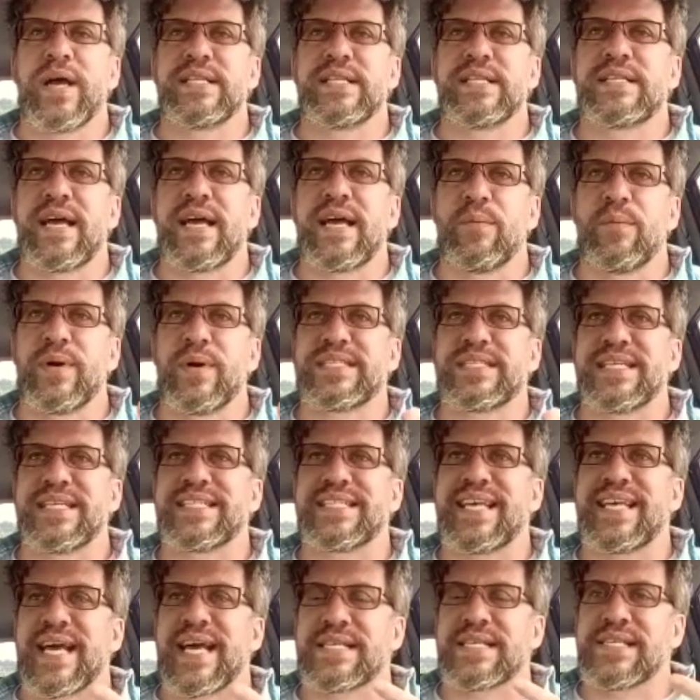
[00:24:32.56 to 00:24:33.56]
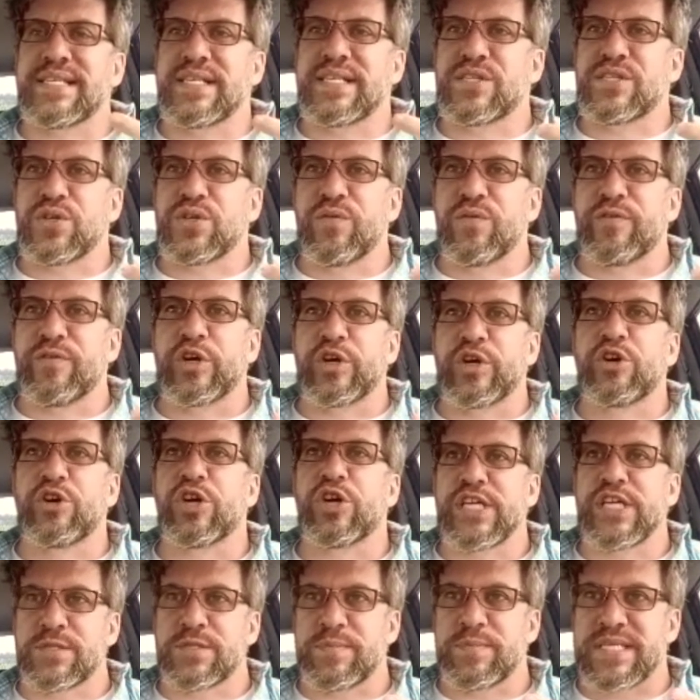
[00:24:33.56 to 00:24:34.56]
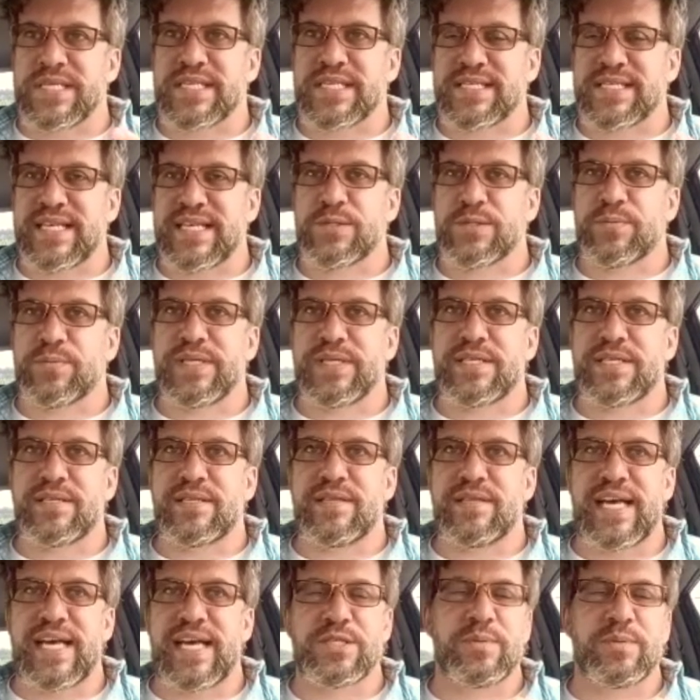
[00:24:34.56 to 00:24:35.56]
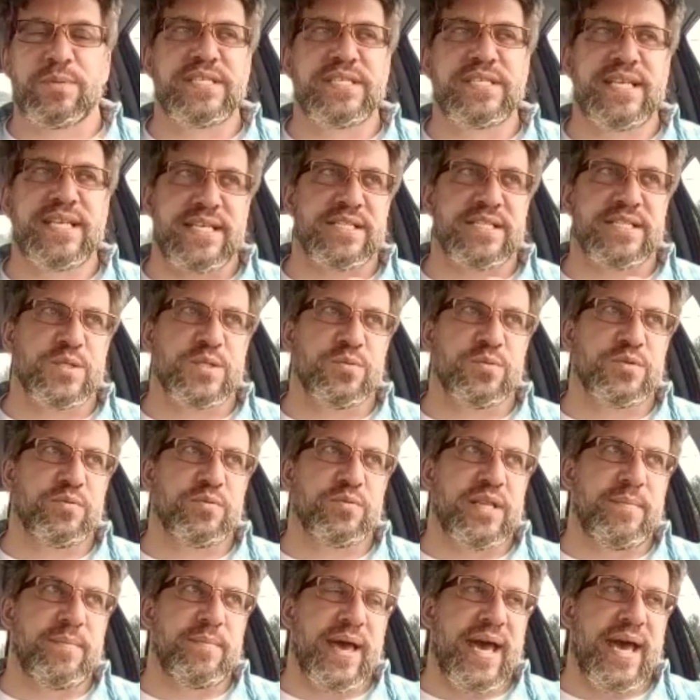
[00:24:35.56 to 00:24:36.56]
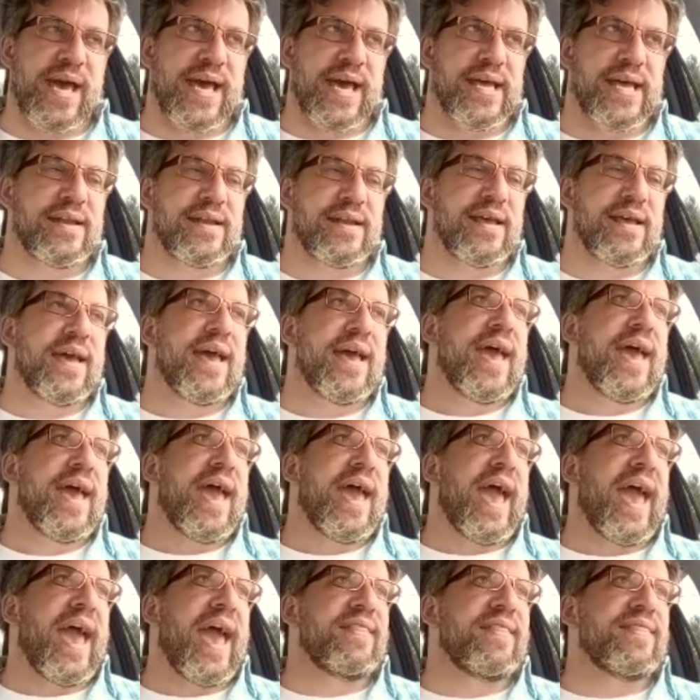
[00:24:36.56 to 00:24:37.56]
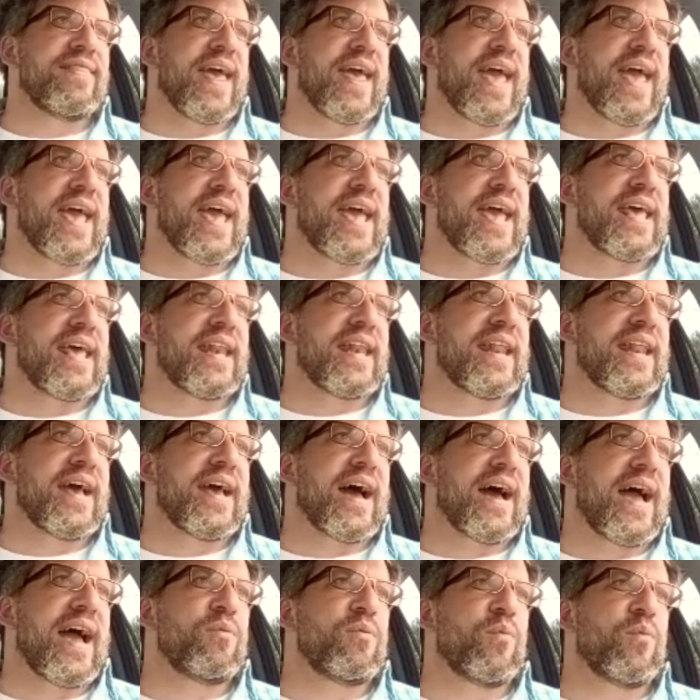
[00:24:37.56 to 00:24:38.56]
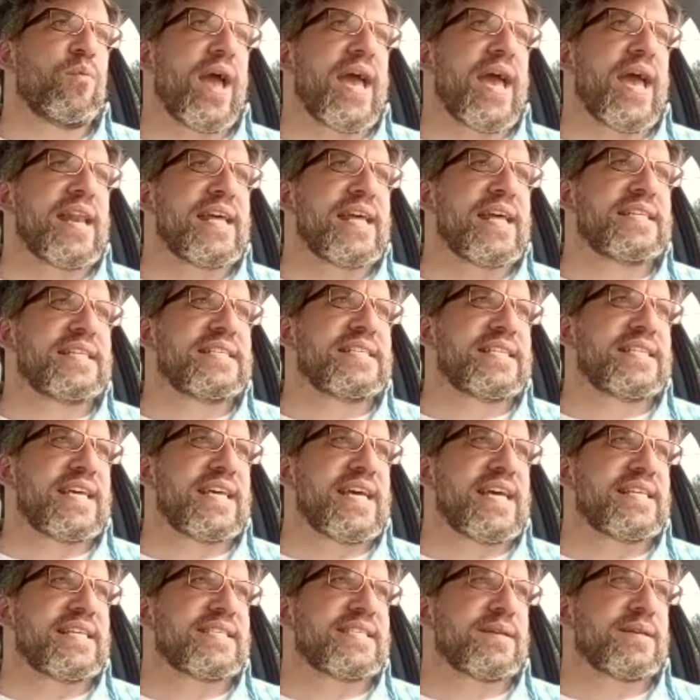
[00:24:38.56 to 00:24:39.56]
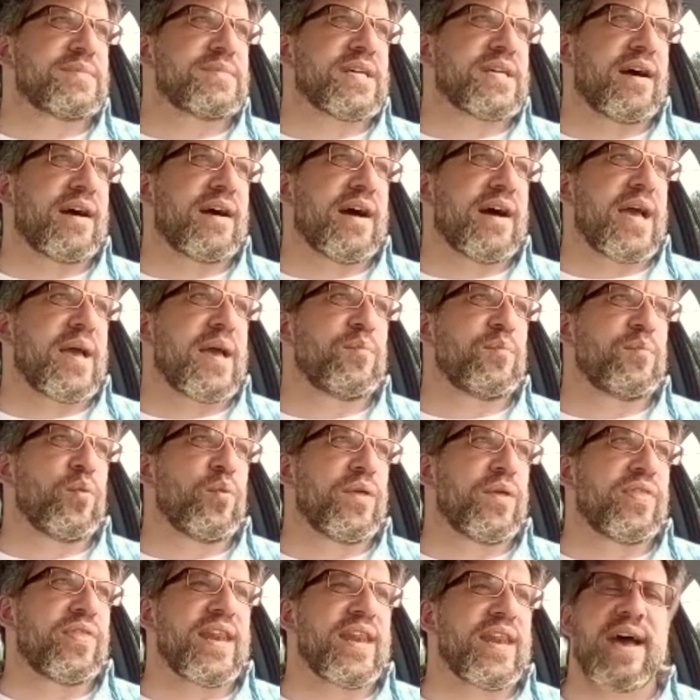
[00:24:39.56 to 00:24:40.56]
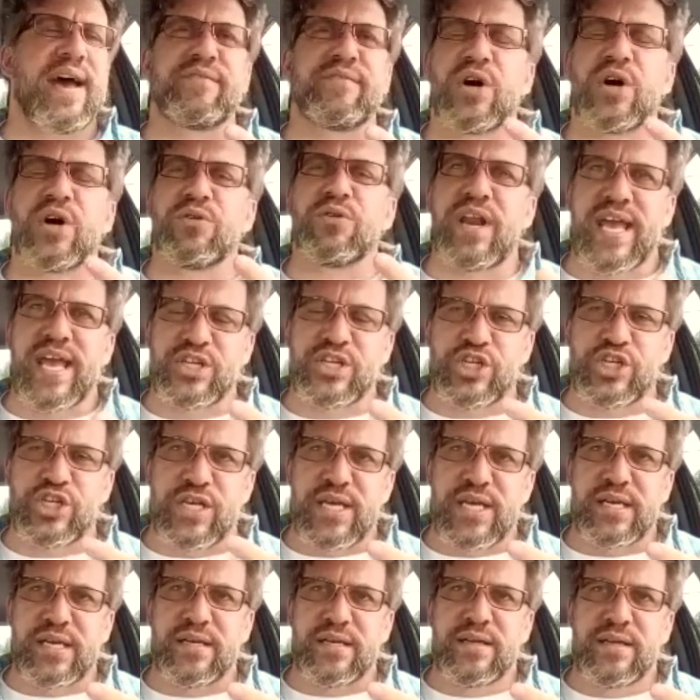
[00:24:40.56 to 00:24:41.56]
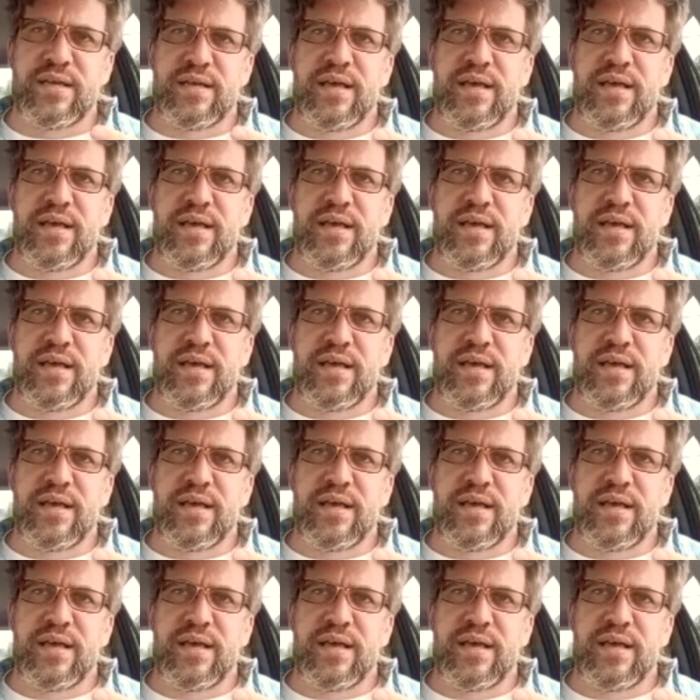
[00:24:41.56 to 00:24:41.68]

I went to Texas over Christmas because that's when Texas was really bad. And then I went and did some time with the Navajo Nation,